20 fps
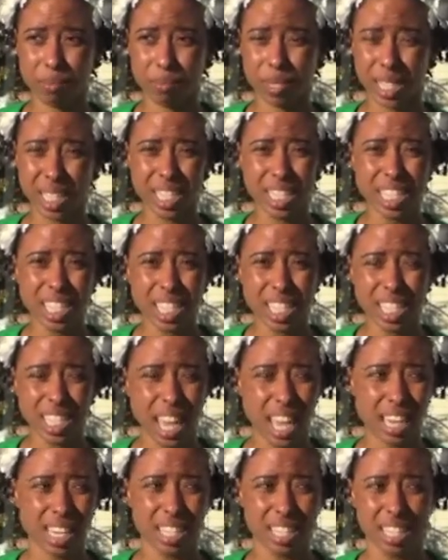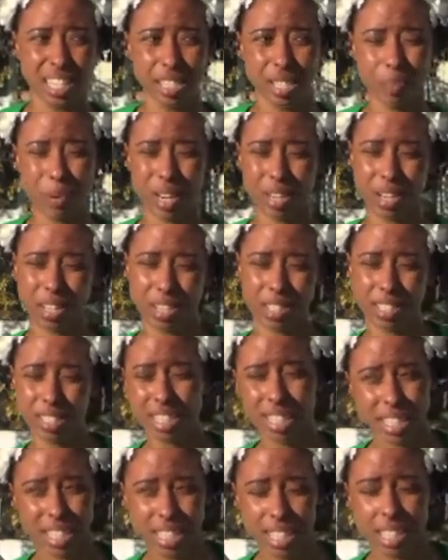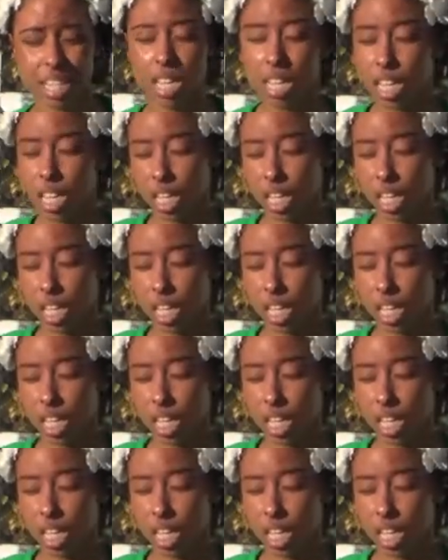places and depending on the season.